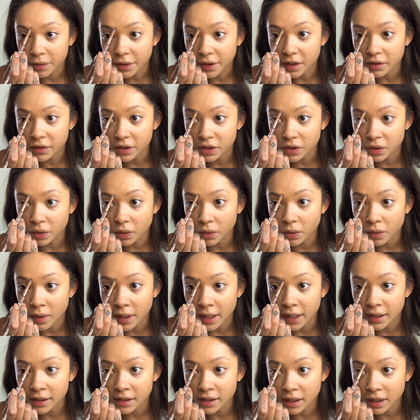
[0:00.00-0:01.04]
there is
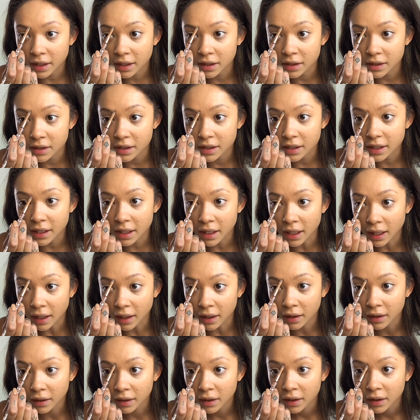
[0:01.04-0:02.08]
always concealer.